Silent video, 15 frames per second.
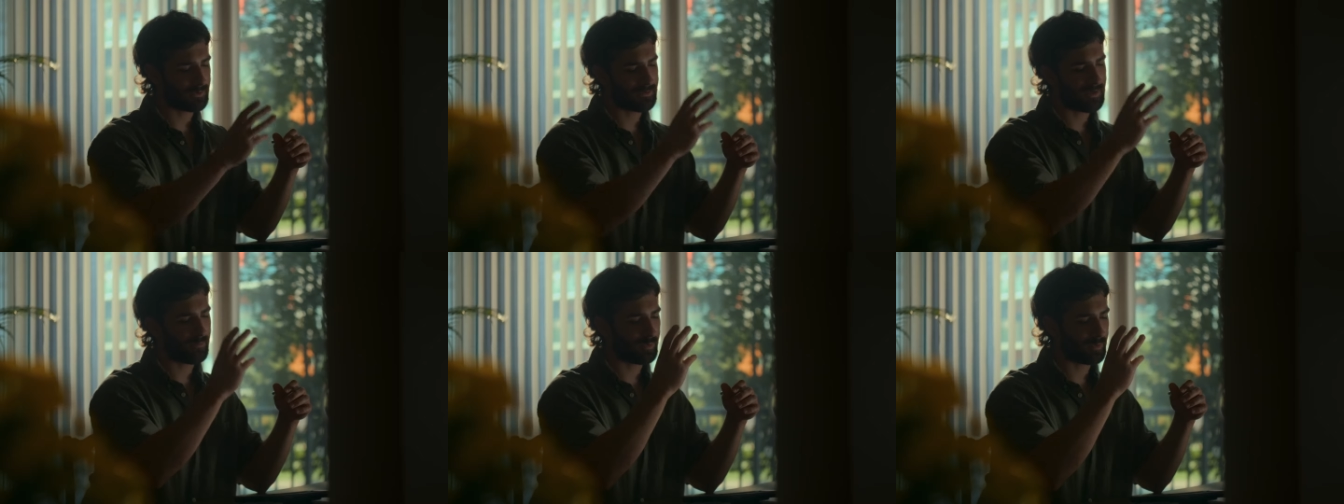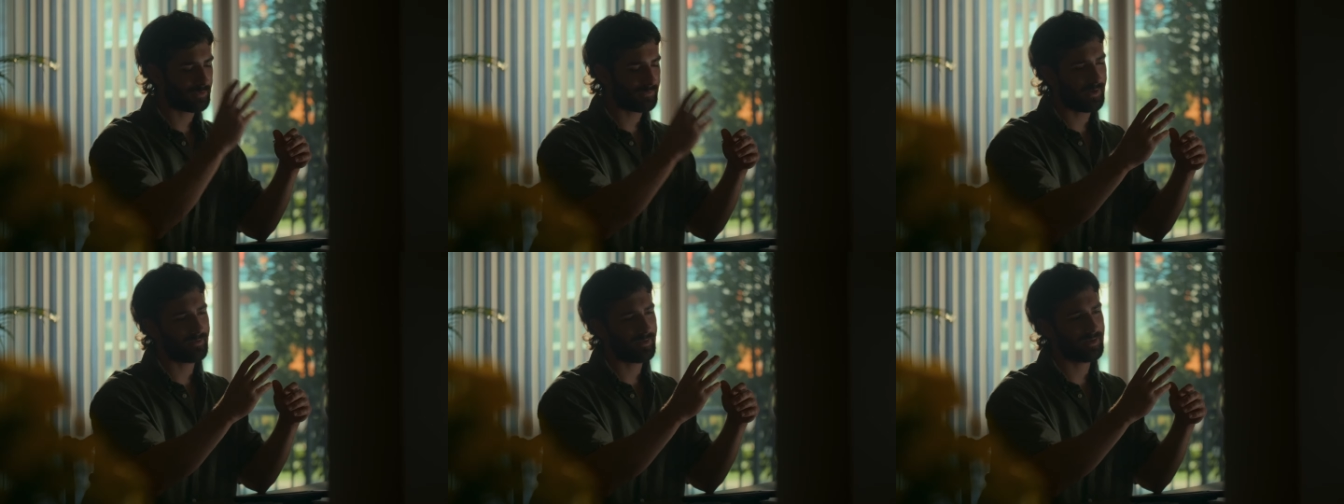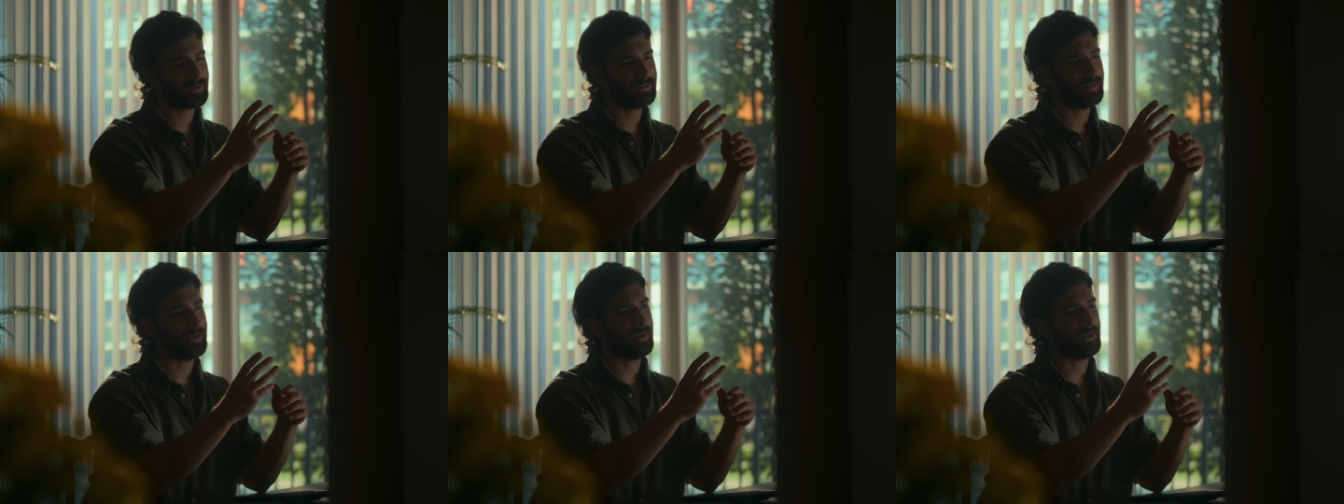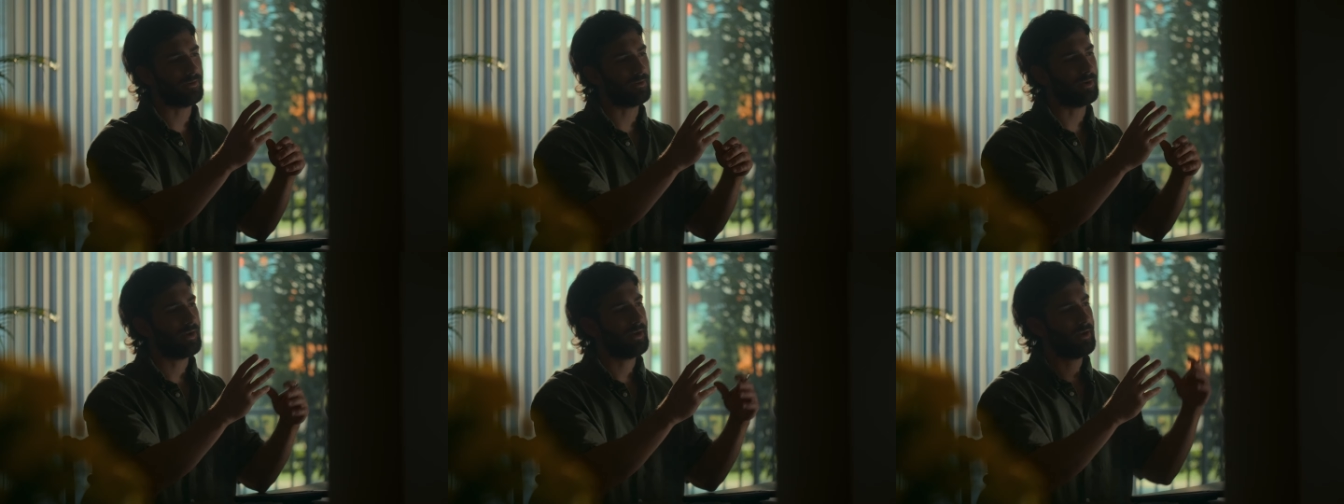example, 1200D
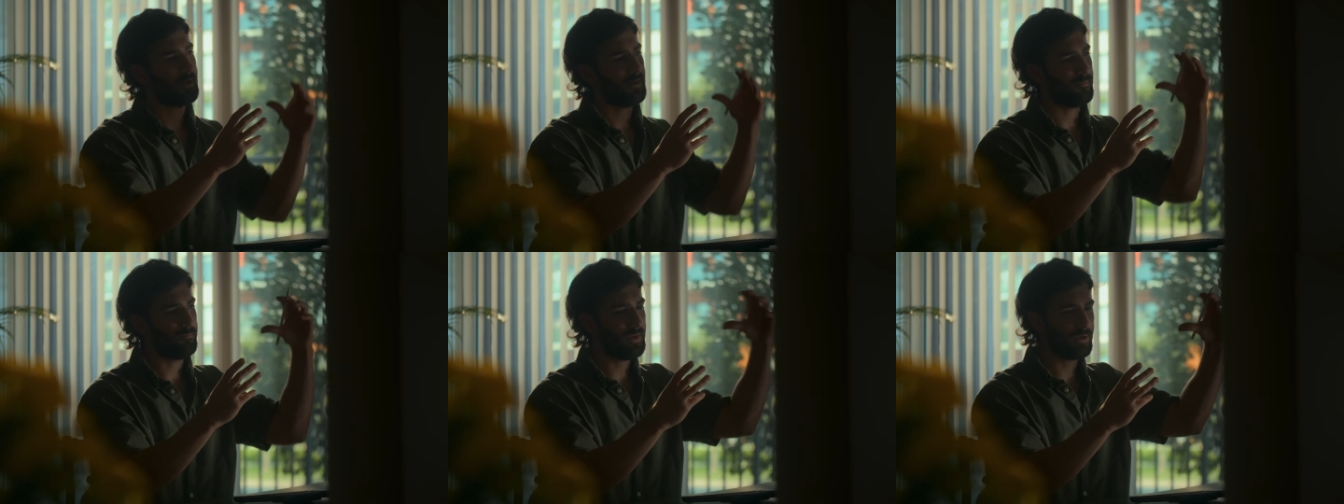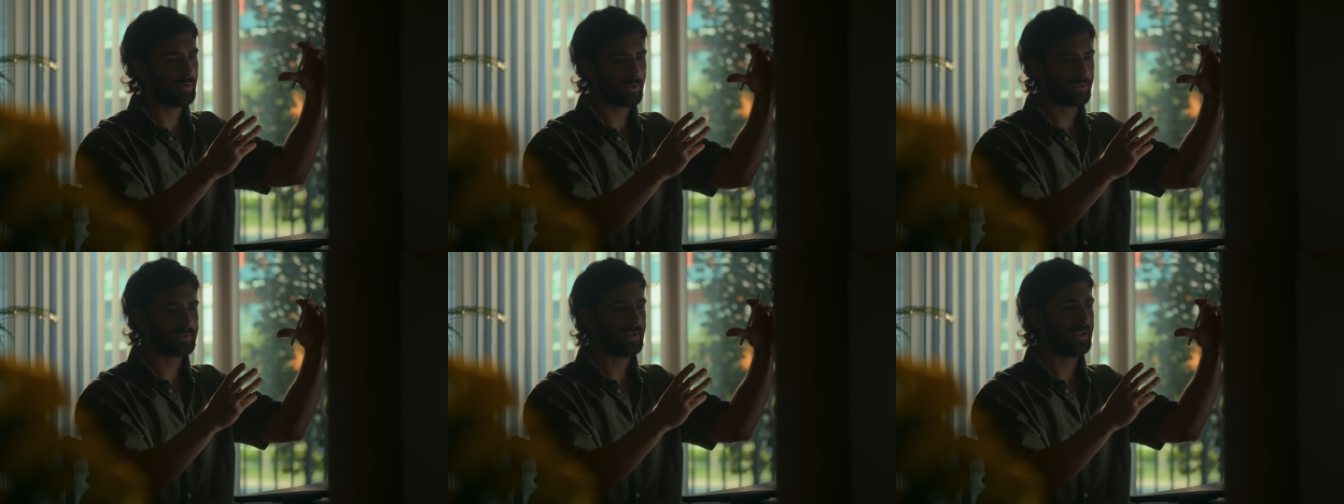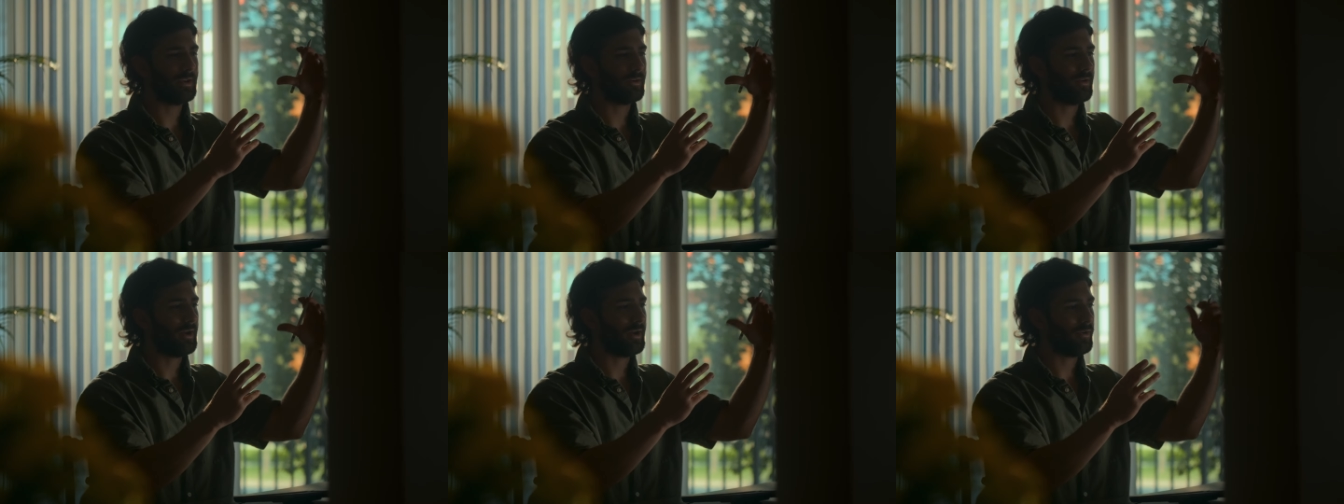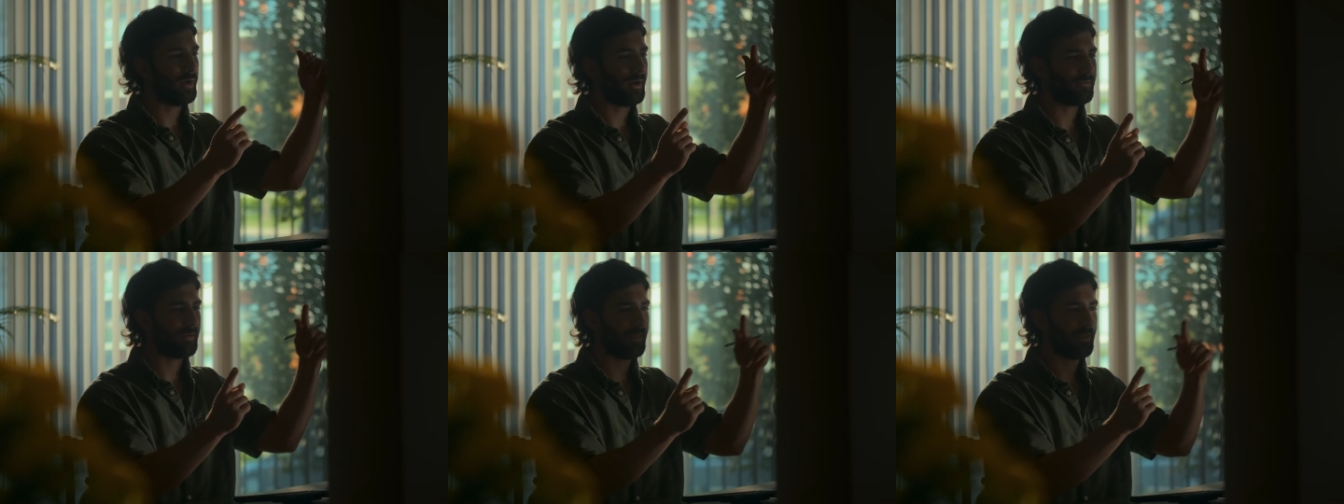here, mirrors here, you
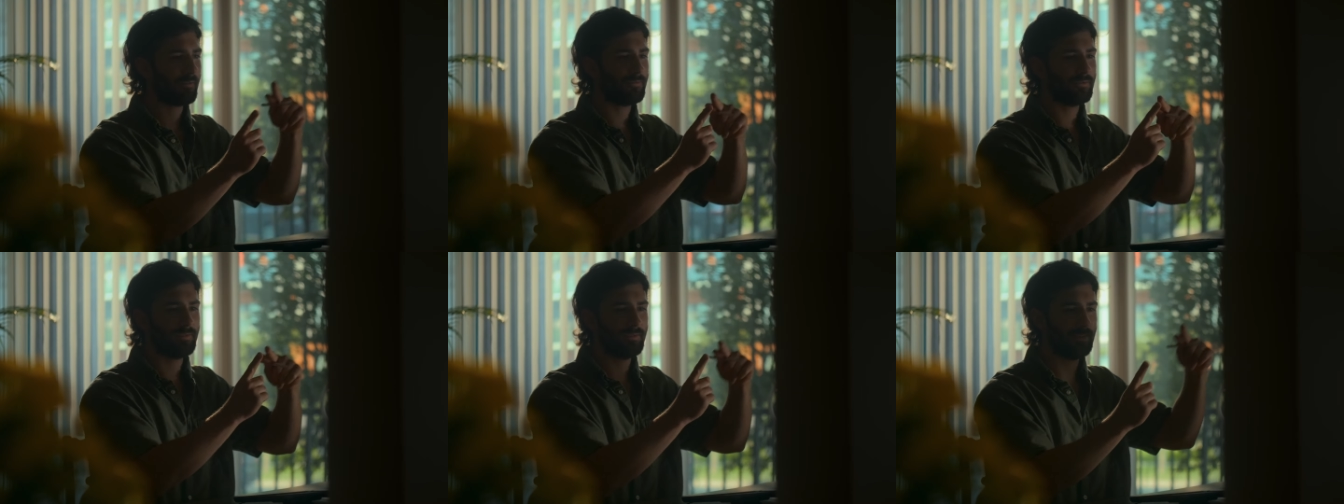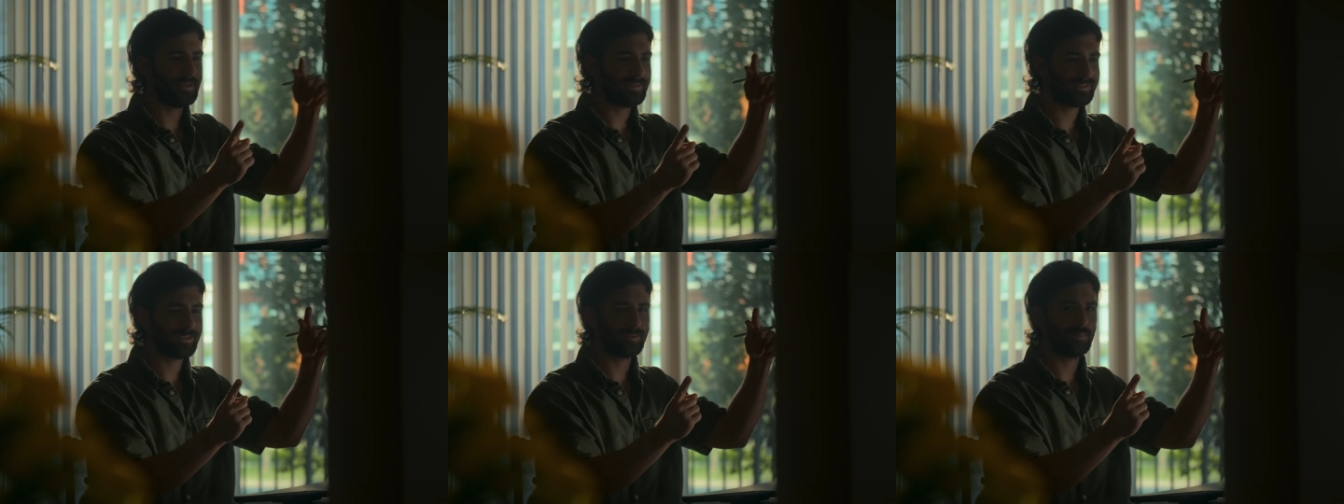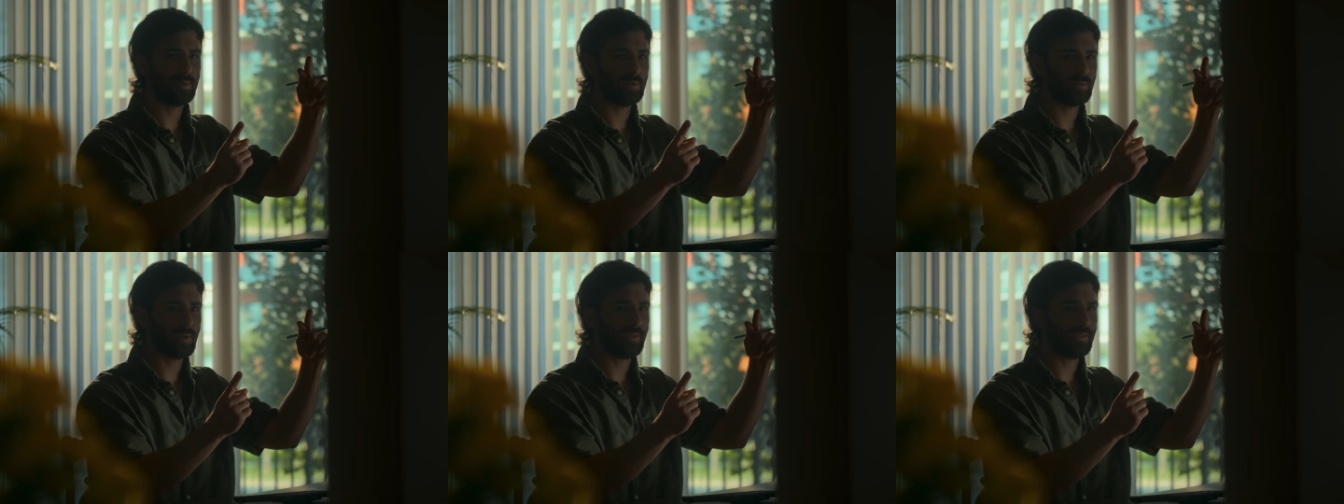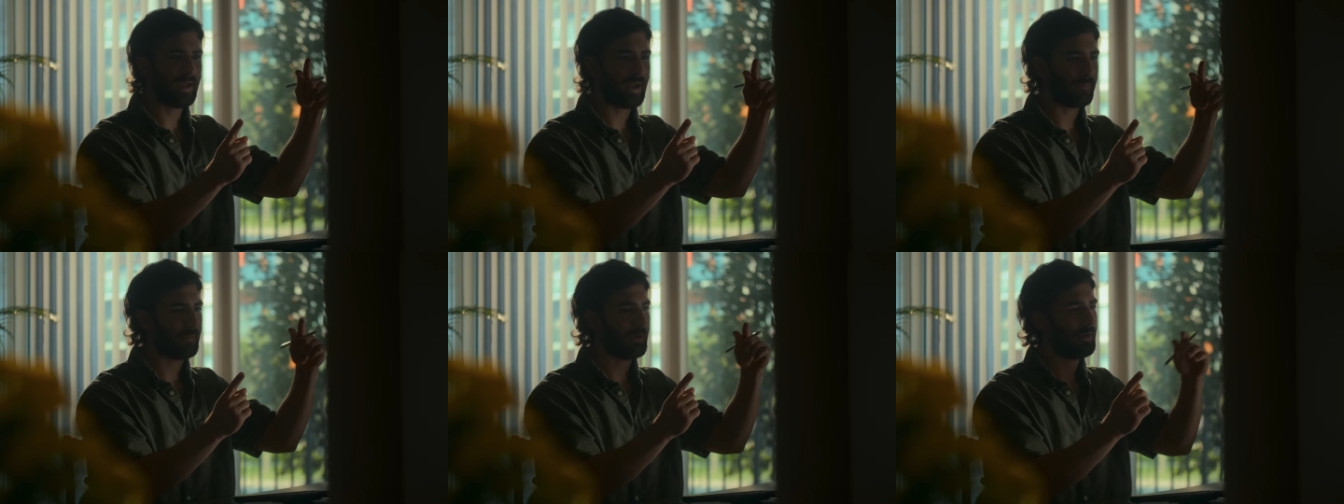have enough distance between
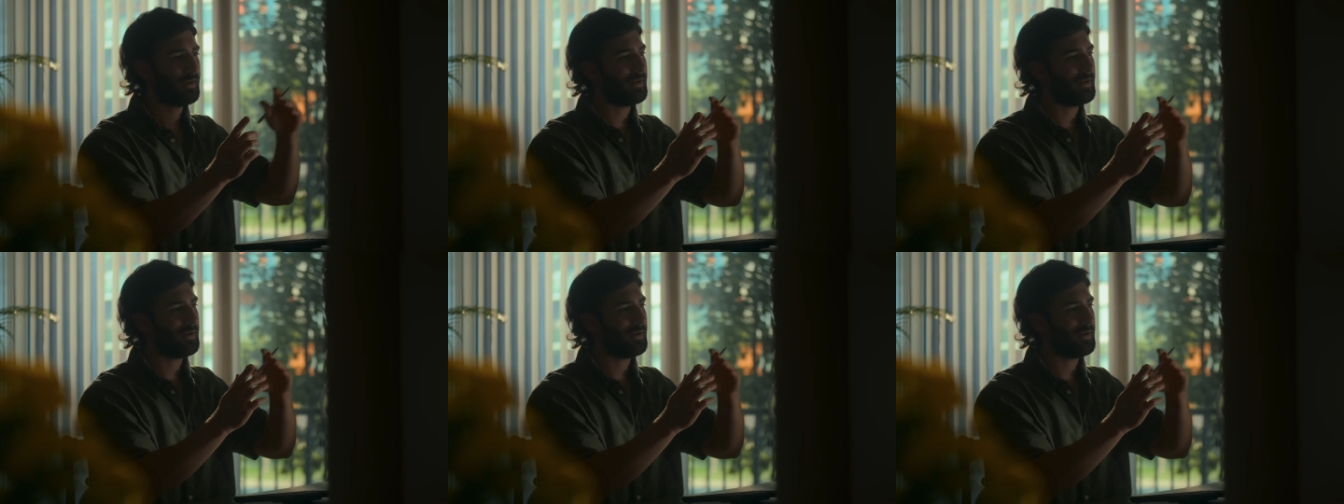them,